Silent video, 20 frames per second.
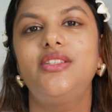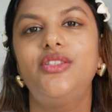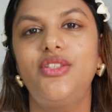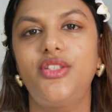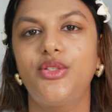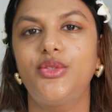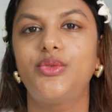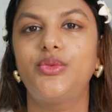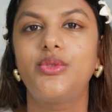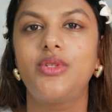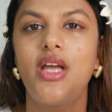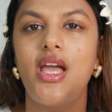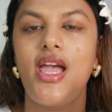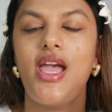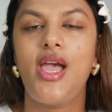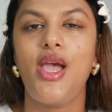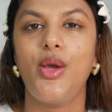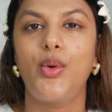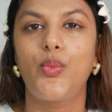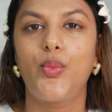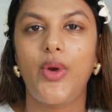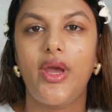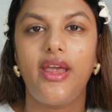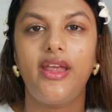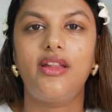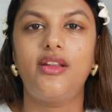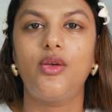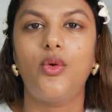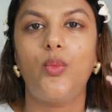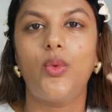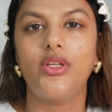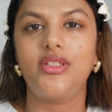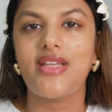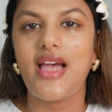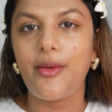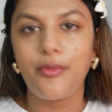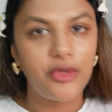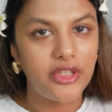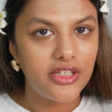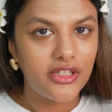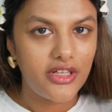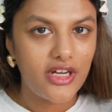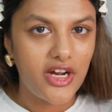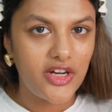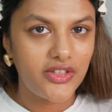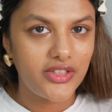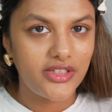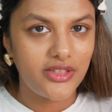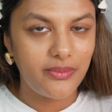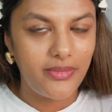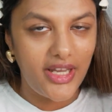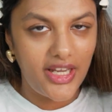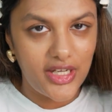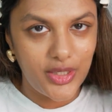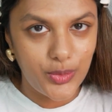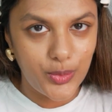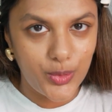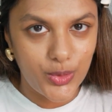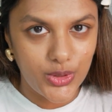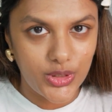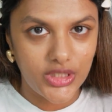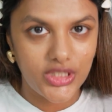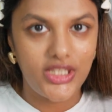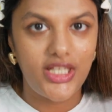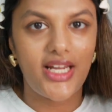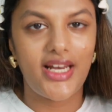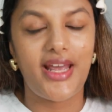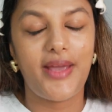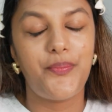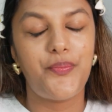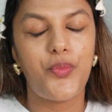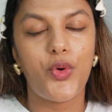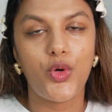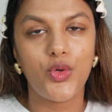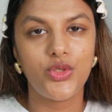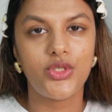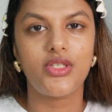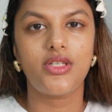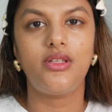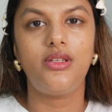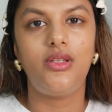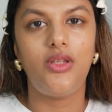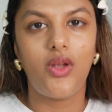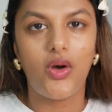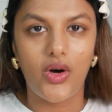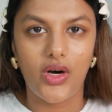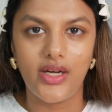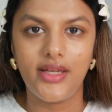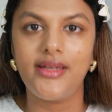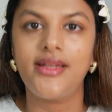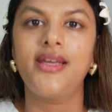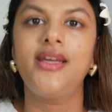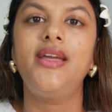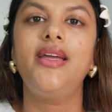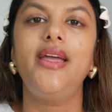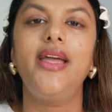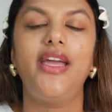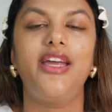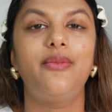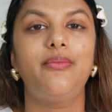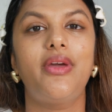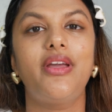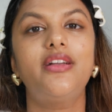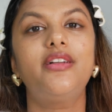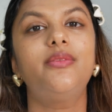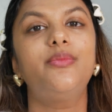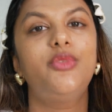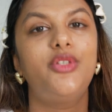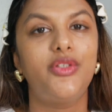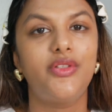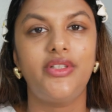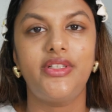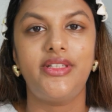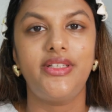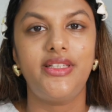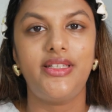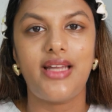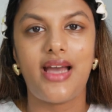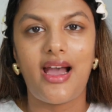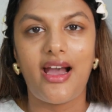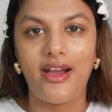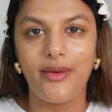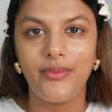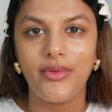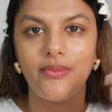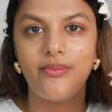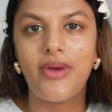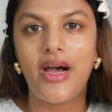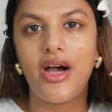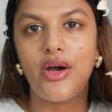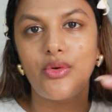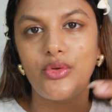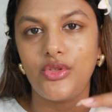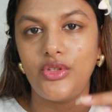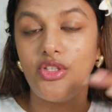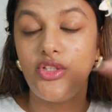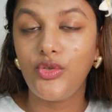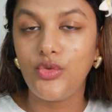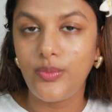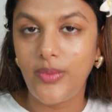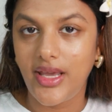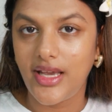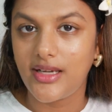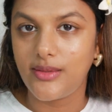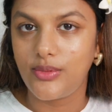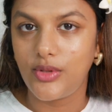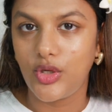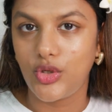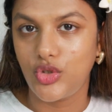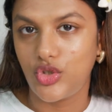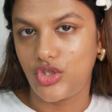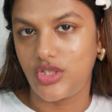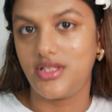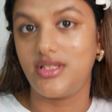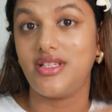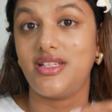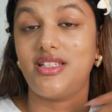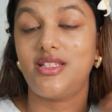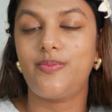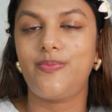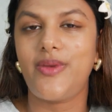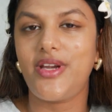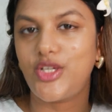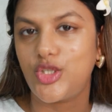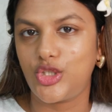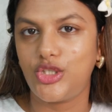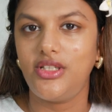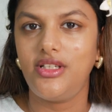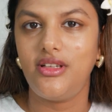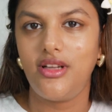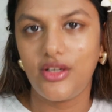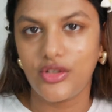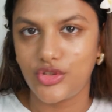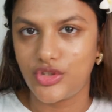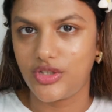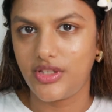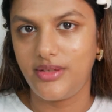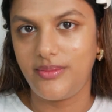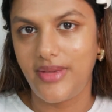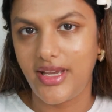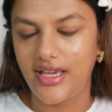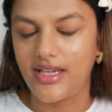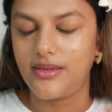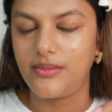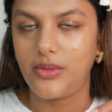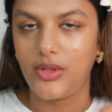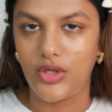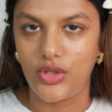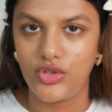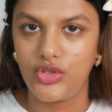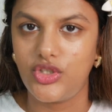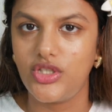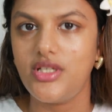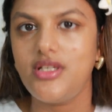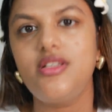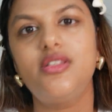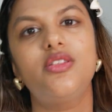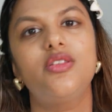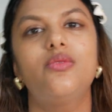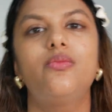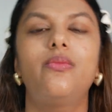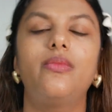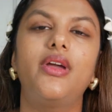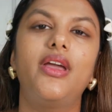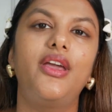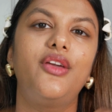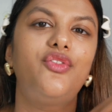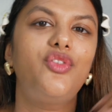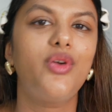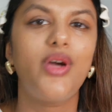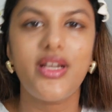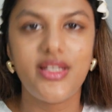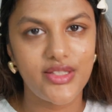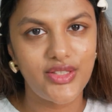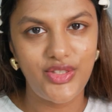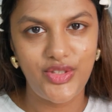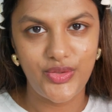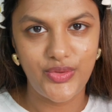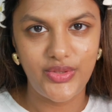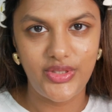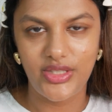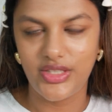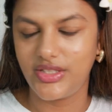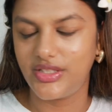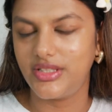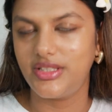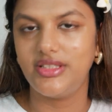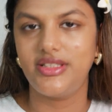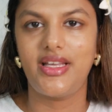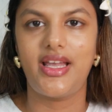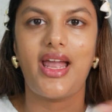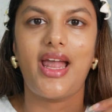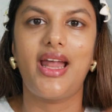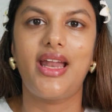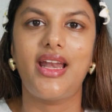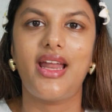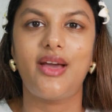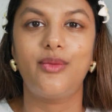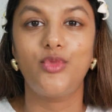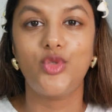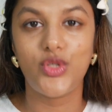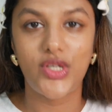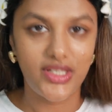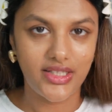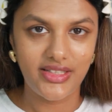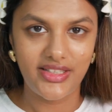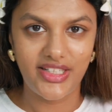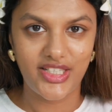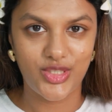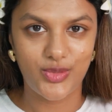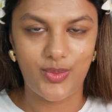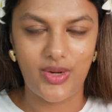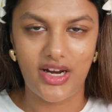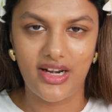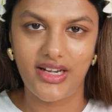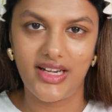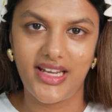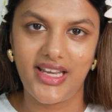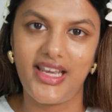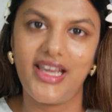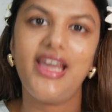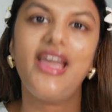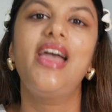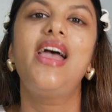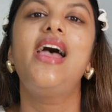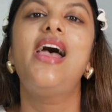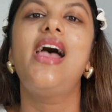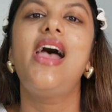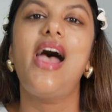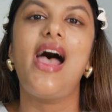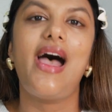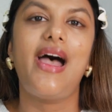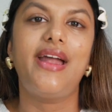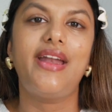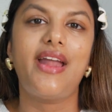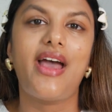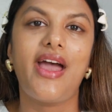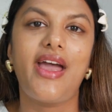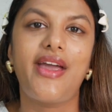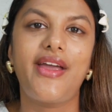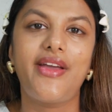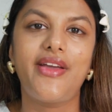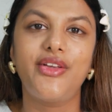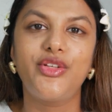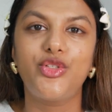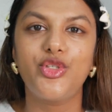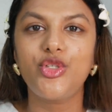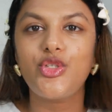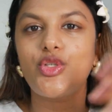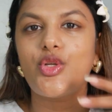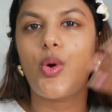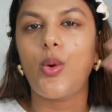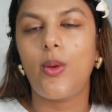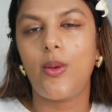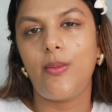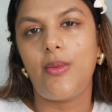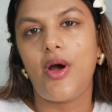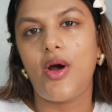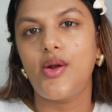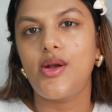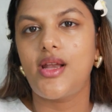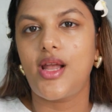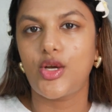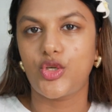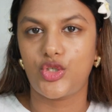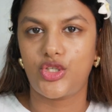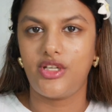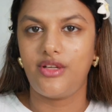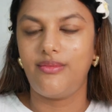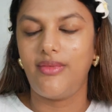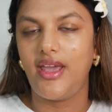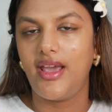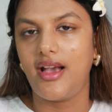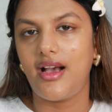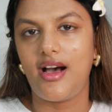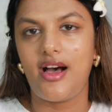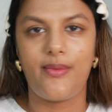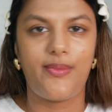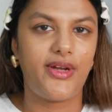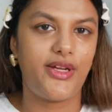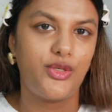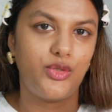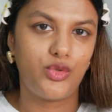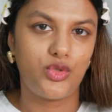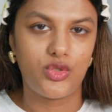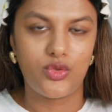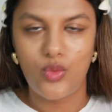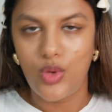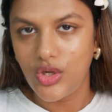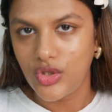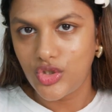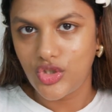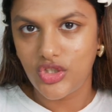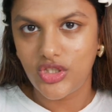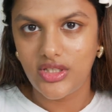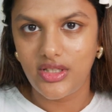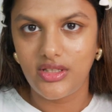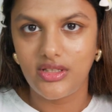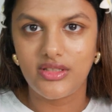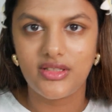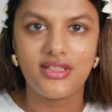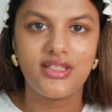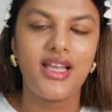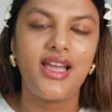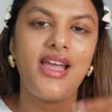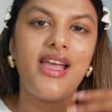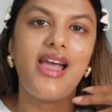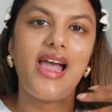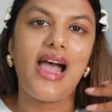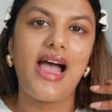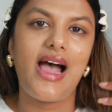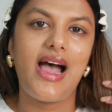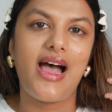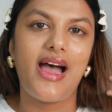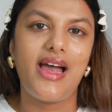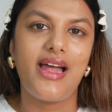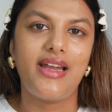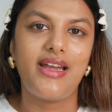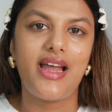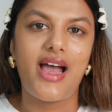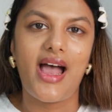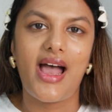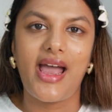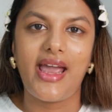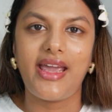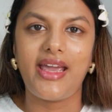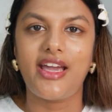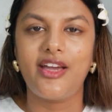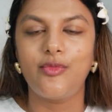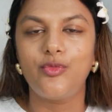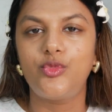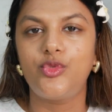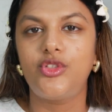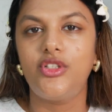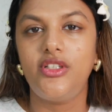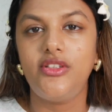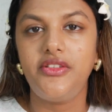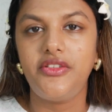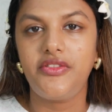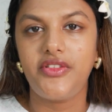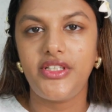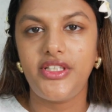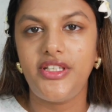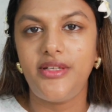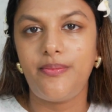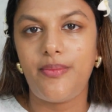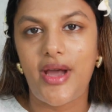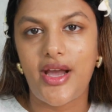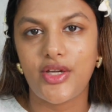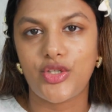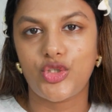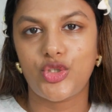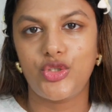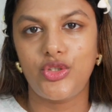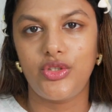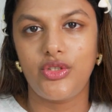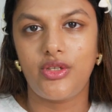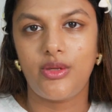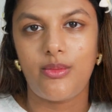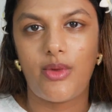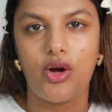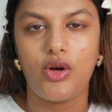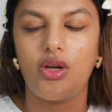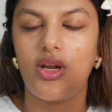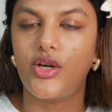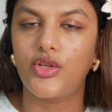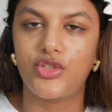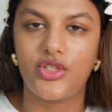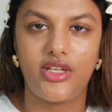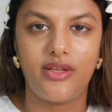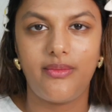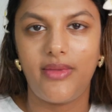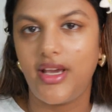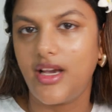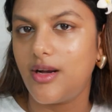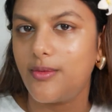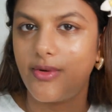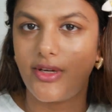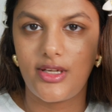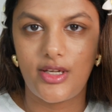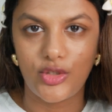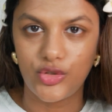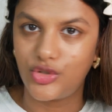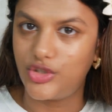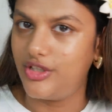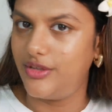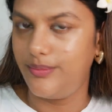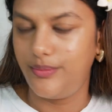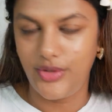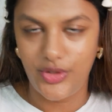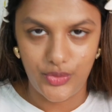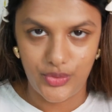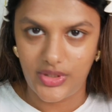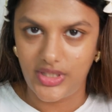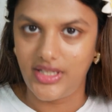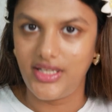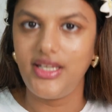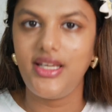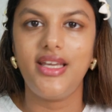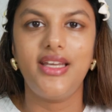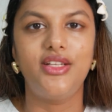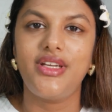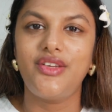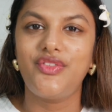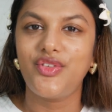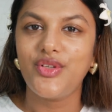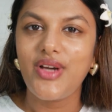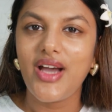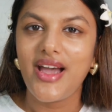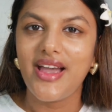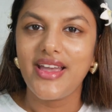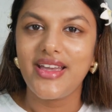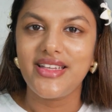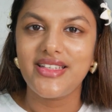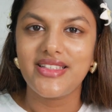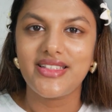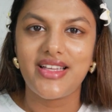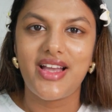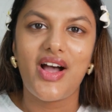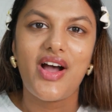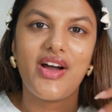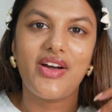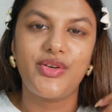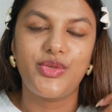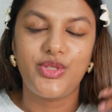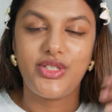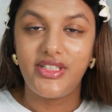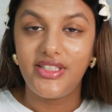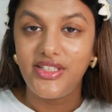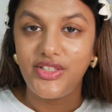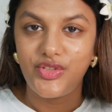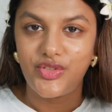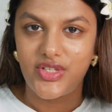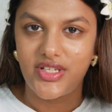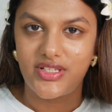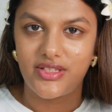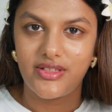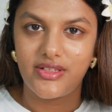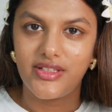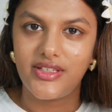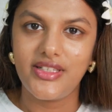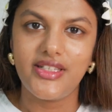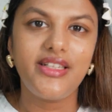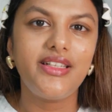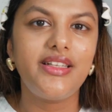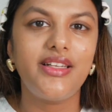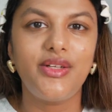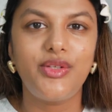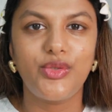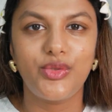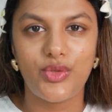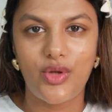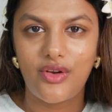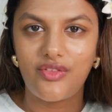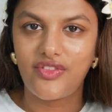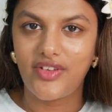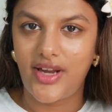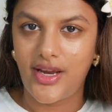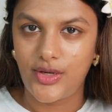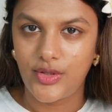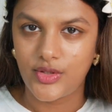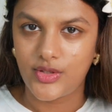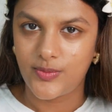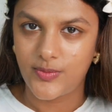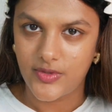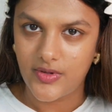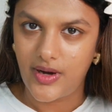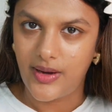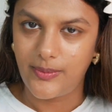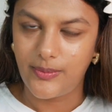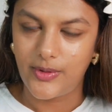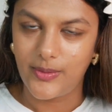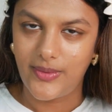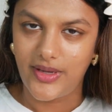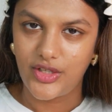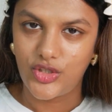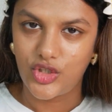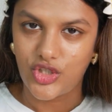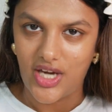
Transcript: in tune with what's happening around in the makeup world. And I post a lot in my community tab about new makeup launches, especially luxury makeup launches. So if you guys are new here, then I'm Shweta Deshpande and I just talk about luxury makeup. I do swatches. And I am really passionate about luxury makeup and luxury beauty. If you guys are really interested in it, then do not forget to subscribe to my